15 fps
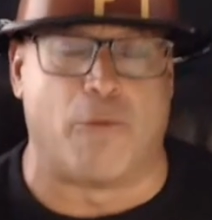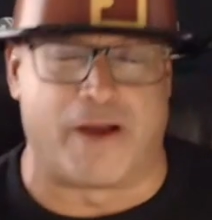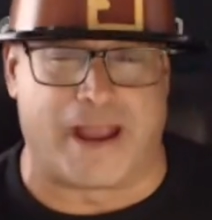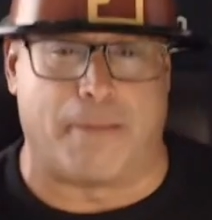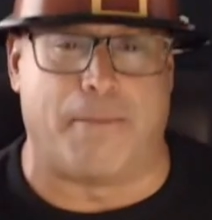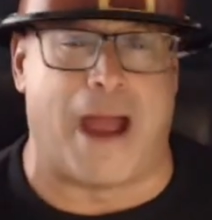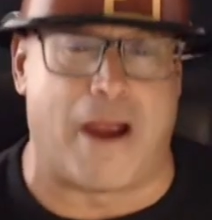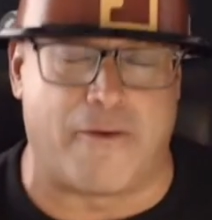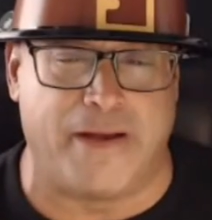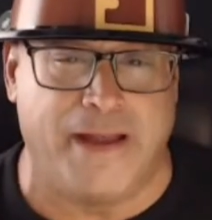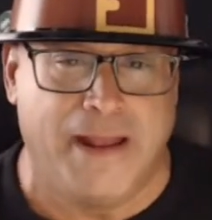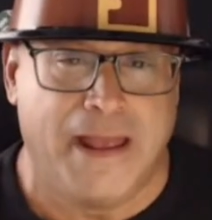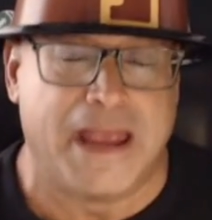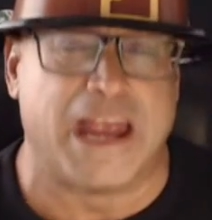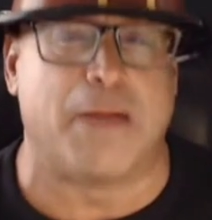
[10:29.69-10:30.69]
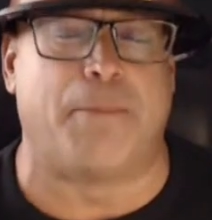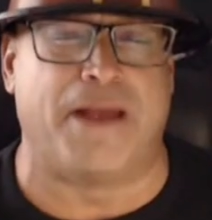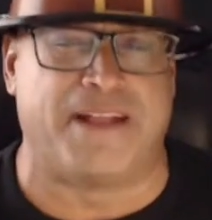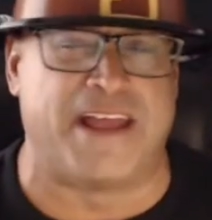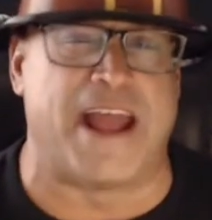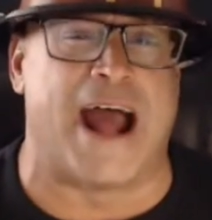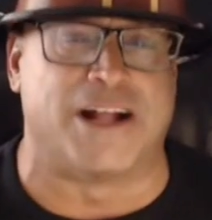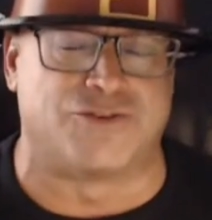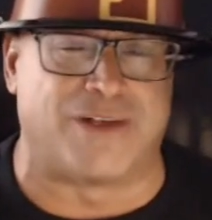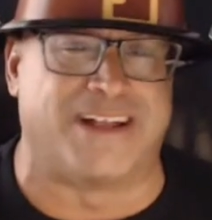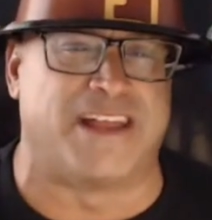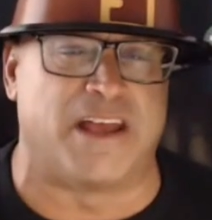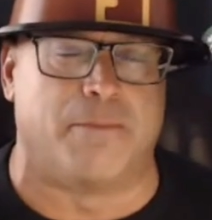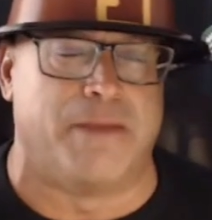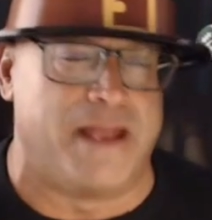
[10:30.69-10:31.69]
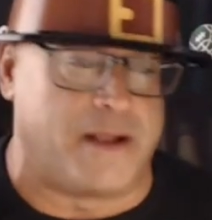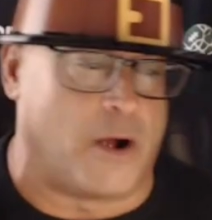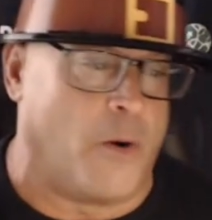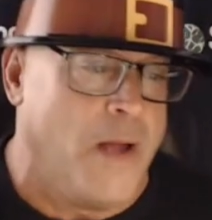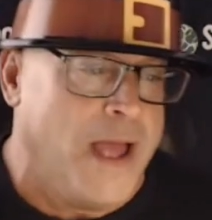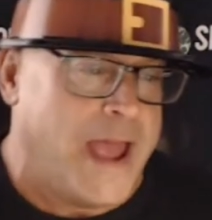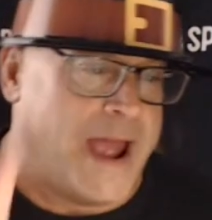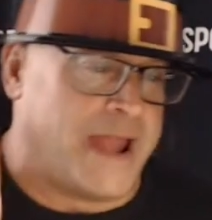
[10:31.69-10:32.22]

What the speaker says: would get married, he'd be DeAndre D'Amico.